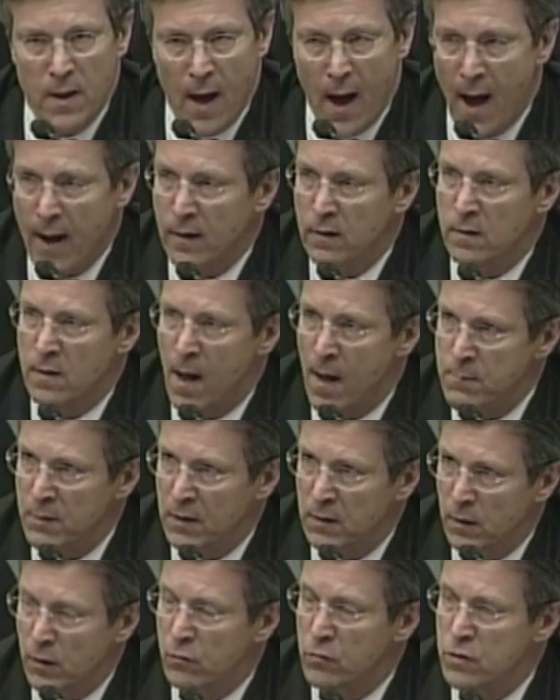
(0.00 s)
academic
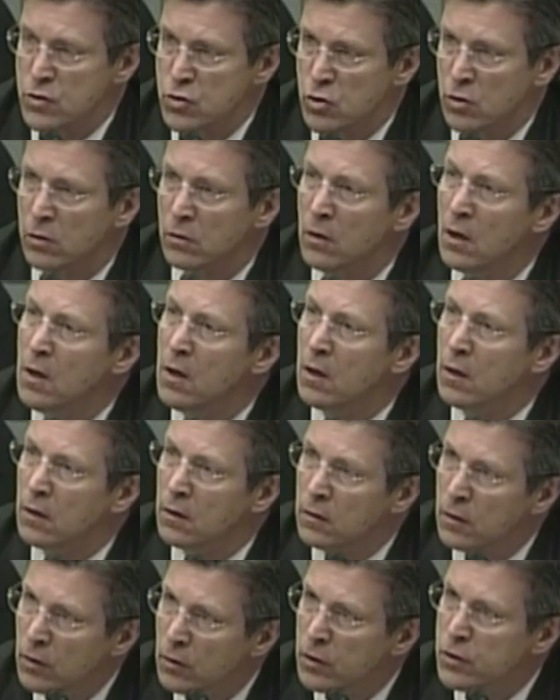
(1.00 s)
literature
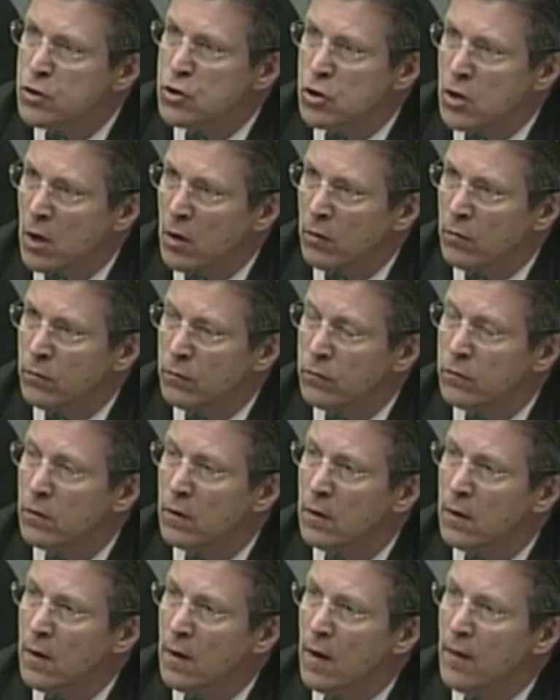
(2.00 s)
clearly shows
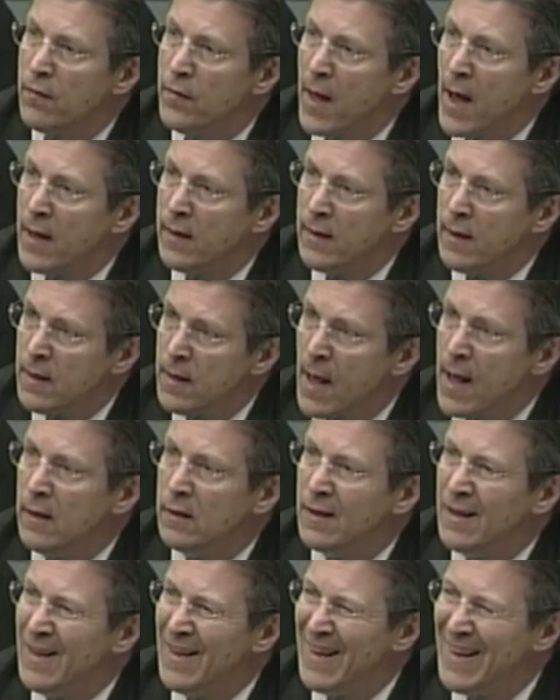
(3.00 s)
that
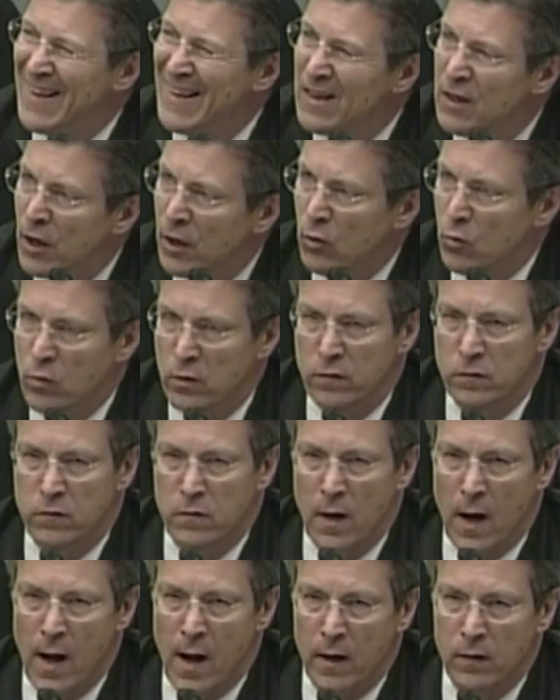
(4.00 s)
innately illiquid
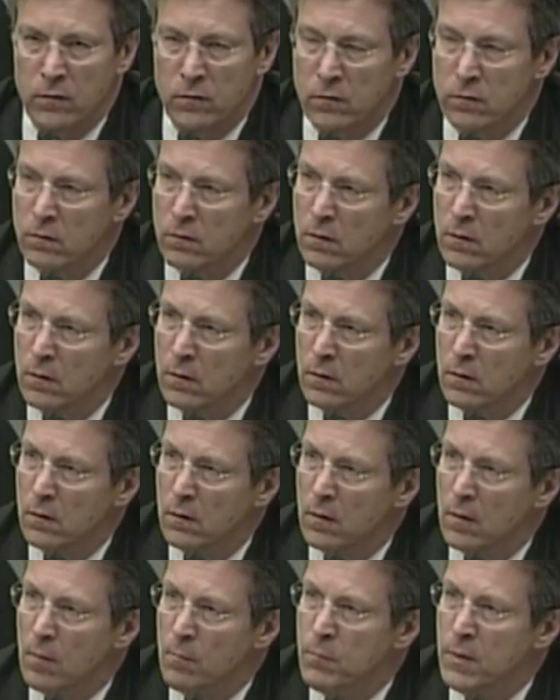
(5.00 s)
stocks
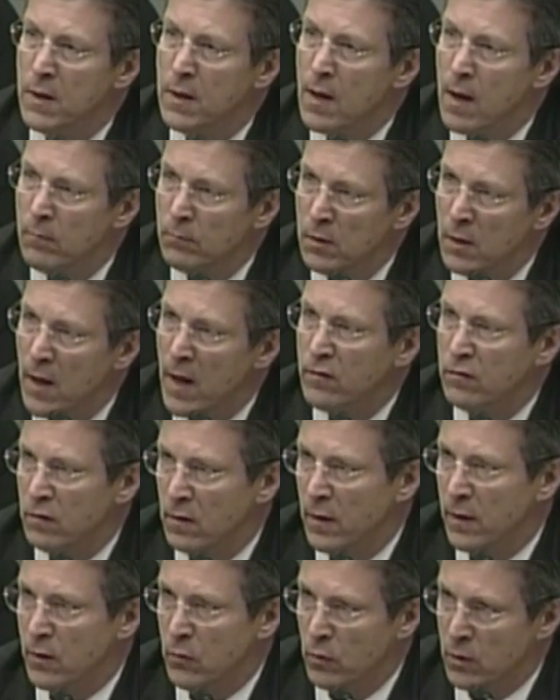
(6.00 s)
become less
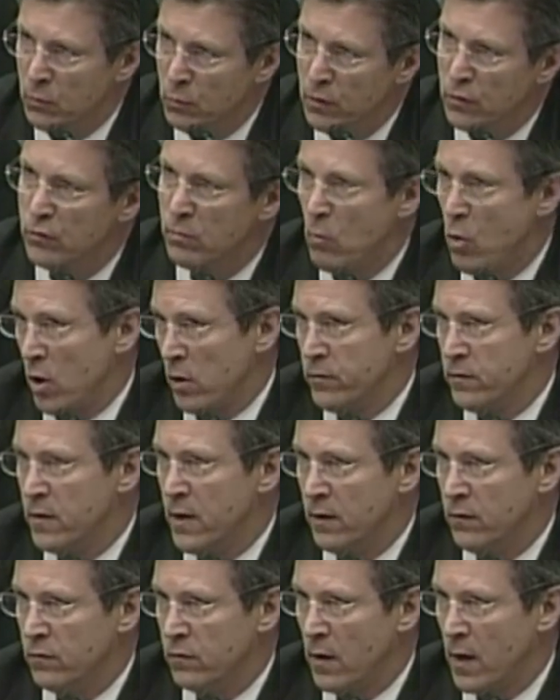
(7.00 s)
liquid with smaller
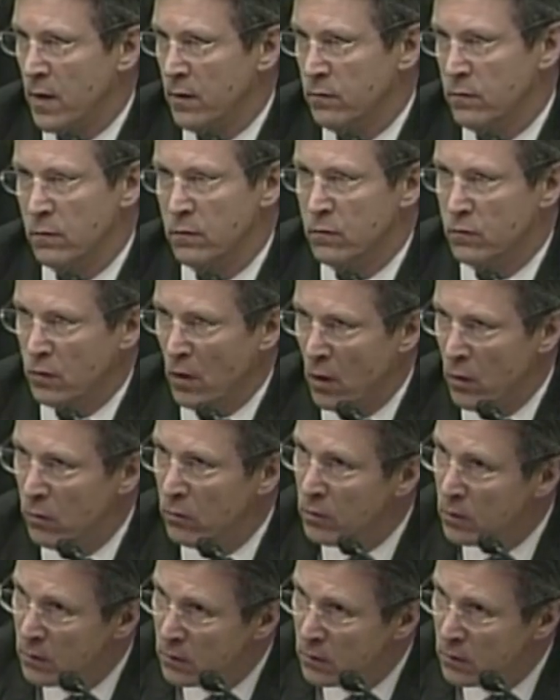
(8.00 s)
tick sizes. So